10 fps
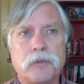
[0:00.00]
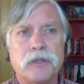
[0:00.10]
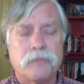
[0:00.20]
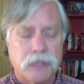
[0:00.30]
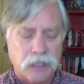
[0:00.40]

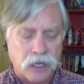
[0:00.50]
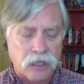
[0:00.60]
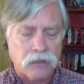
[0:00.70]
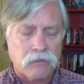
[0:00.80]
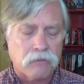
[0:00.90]
have been
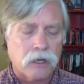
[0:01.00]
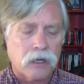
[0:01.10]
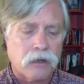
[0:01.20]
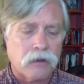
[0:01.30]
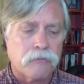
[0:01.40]
not
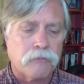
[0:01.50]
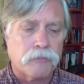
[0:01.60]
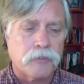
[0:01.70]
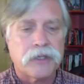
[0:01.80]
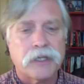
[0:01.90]

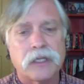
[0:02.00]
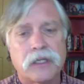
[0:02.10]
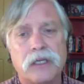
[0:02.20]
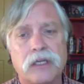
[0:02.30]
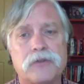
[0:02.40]

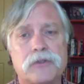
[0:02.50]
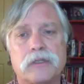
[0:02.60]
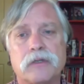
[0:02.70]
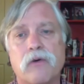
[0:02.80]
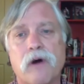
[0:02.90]
particularly
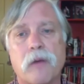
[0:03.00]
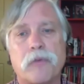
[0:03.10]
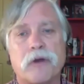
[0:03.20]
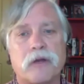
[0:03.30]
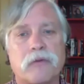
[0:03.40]
interested in
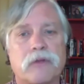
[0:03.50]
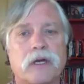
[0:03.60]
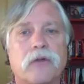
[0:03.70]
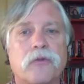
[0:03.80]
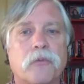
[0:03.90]
cooperating with the
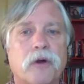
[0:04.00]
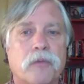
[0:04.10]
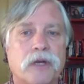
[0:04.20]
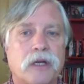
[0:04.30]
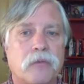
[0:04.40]
health
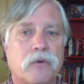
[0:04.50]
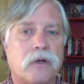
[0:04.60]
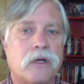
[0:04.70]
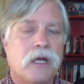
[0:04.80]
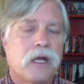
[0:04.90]
department
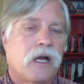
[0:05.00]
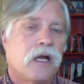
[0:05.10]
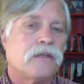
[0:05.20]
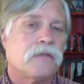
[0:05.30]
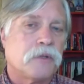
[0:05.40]
anymore.
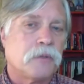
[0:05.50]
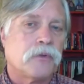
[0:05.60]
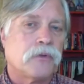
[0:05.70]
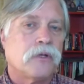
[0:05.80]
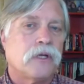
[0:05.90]
I think
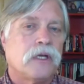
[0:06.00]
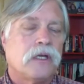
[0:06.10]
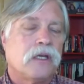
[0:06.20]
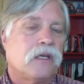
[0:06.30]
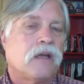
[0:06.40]
people
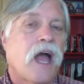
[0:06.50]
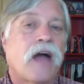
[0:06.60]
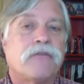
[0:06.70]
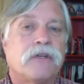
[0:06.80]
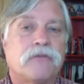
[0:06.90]

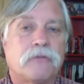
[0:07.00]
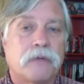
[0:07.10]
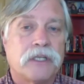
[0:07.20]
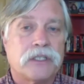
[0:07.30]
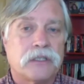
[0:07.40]
have the
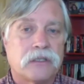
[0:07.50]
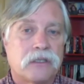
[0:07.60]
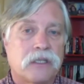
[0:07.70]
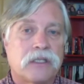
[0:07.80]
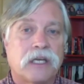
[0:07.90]

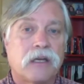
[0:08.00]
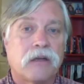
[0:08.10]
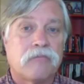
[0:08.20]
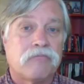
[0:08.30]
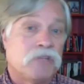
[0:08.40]
information that
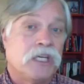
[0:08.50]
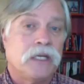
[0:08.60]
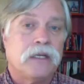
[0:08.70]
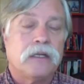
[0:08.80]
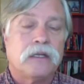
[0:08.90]
they
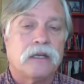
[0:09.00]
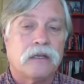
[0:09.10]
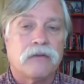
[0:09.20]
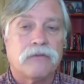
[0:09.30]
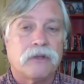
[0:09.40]
need, and
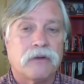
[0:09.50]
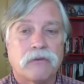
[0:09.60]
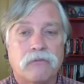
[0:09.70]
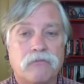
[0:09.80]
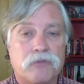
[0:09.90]
then if
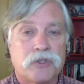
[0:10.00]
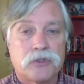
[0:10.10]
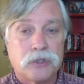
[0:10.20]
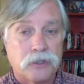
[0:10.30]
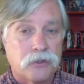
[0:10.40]
they're
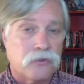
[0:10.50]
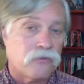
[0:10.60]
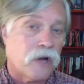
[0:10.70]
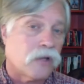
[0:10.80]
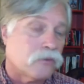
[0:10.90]
choosing to
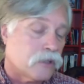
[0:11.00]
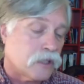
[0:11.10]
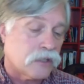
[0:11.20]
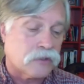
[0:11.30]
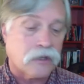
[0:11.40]
follow it,
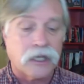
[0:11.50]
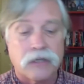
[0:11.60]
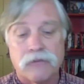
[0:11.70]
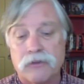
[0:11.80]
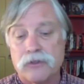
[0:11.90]
that's great.
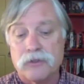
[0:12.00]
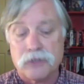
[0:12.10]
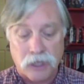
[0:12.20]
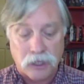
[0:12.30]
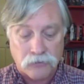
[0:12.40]
If they're
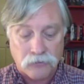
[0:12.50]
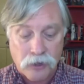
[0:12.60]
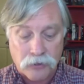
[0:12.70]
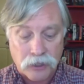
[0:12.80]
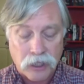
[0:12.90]
choosing not to follow it,